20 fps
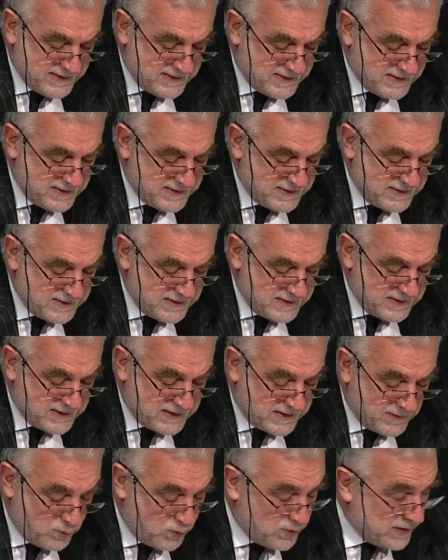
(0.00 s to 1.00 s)
for families
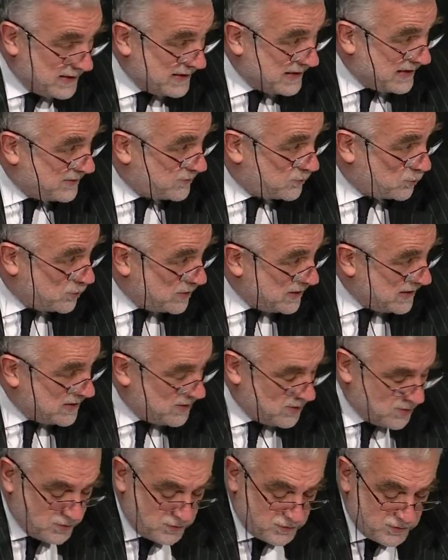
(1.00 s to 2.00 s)
in Spain
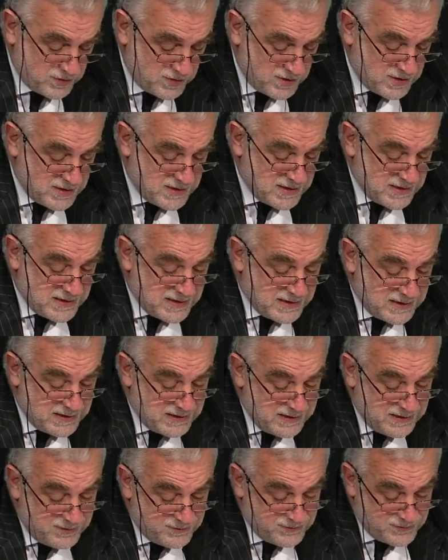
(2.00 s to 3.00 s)

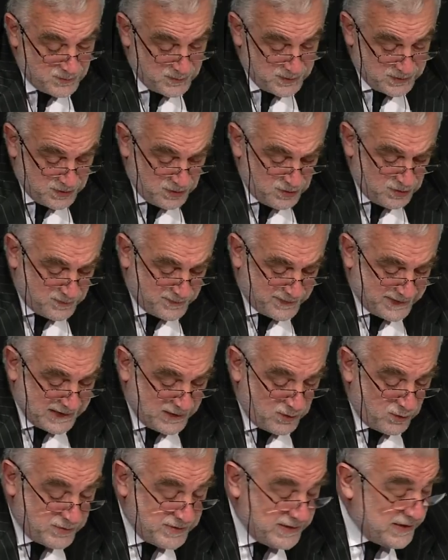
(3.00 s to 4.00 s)
looking for
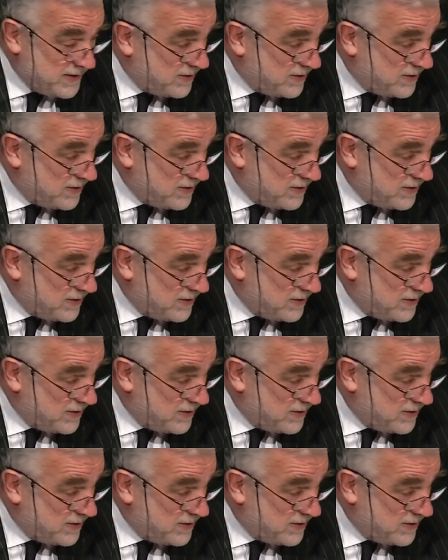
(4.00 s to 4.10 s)
kids,